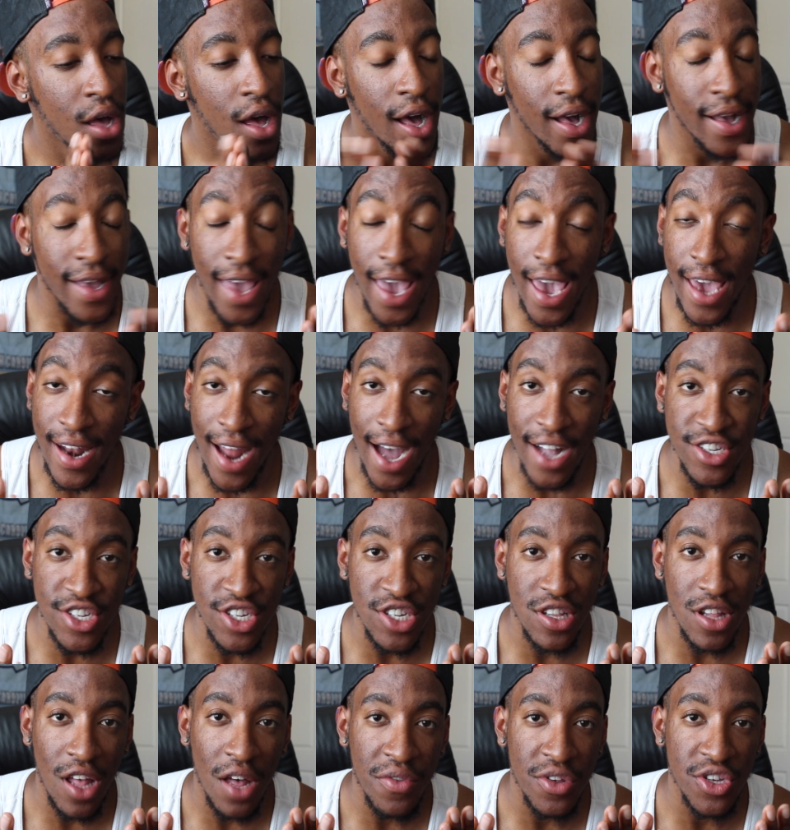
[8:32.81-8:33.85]
again, I
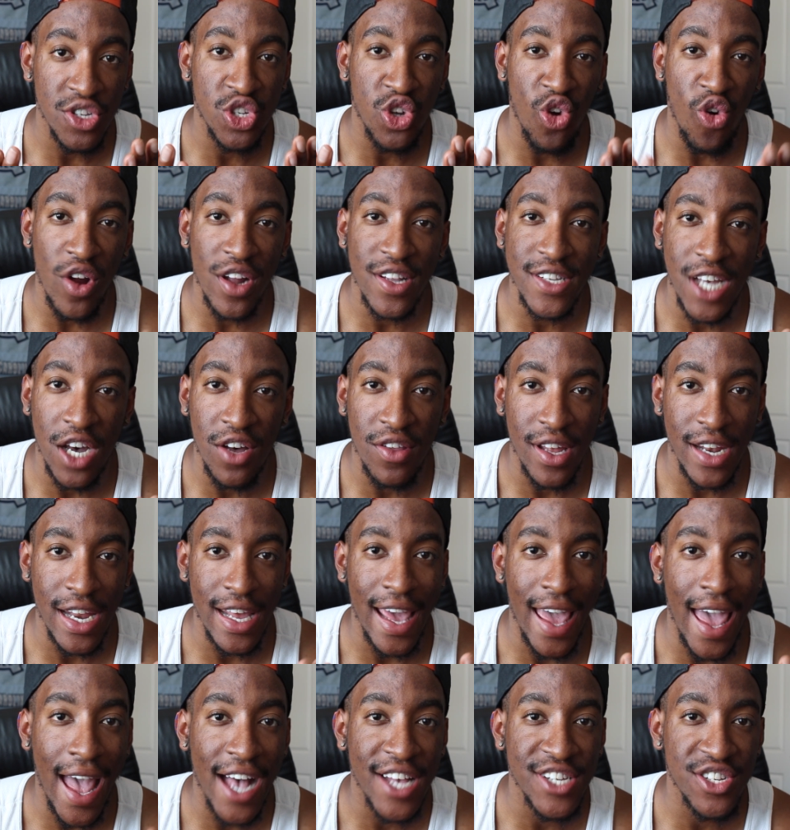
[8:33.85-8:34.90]
just love the storytelling that
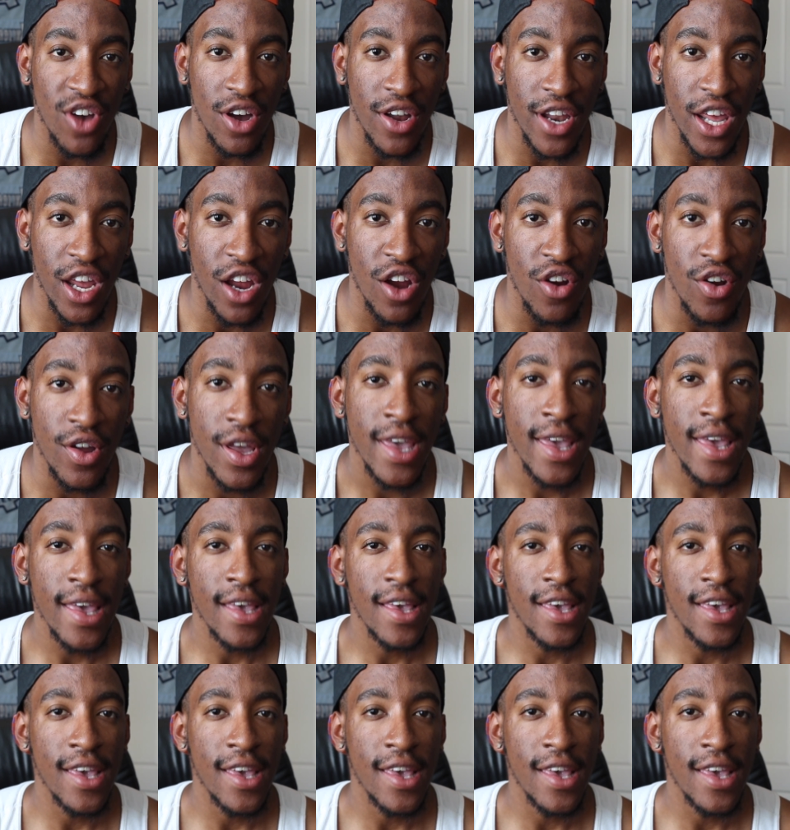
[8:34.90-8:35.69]
he has on here.